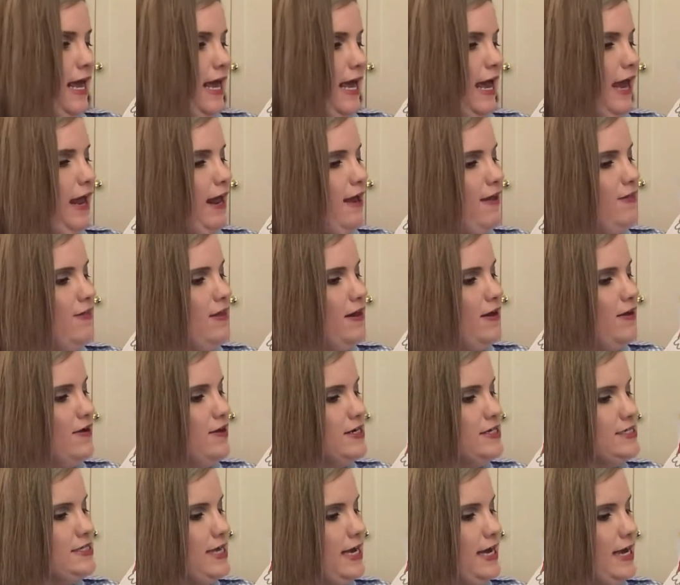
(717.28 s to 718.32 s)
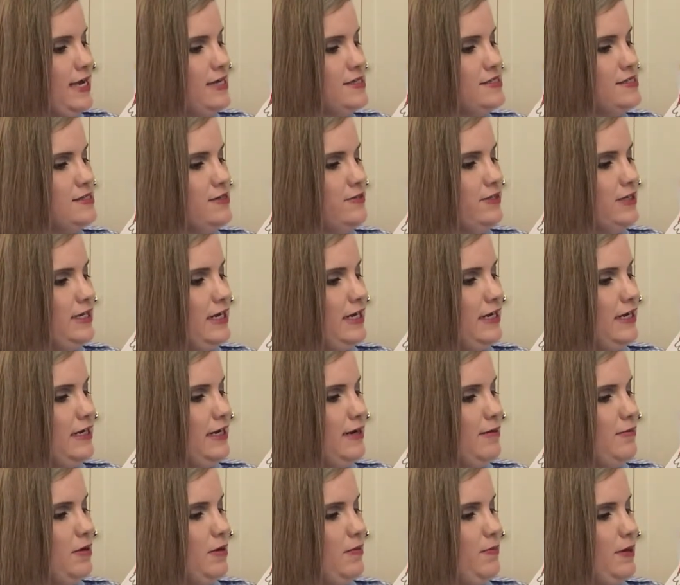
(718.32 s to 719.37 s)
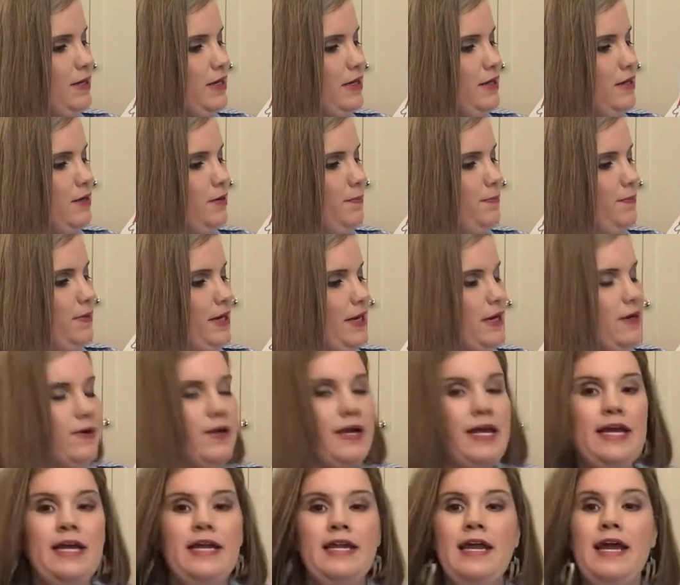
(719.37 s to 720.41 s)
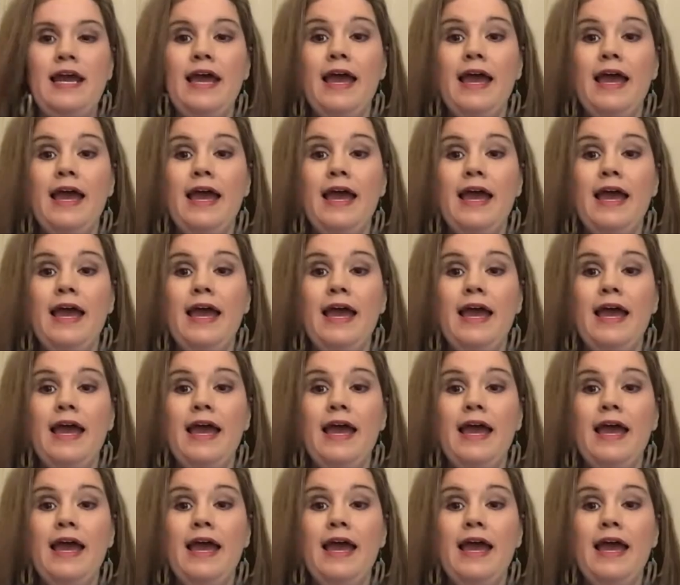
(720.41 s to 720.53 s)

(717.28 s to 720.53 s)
And there is an S on the end, and I'm going to put a little period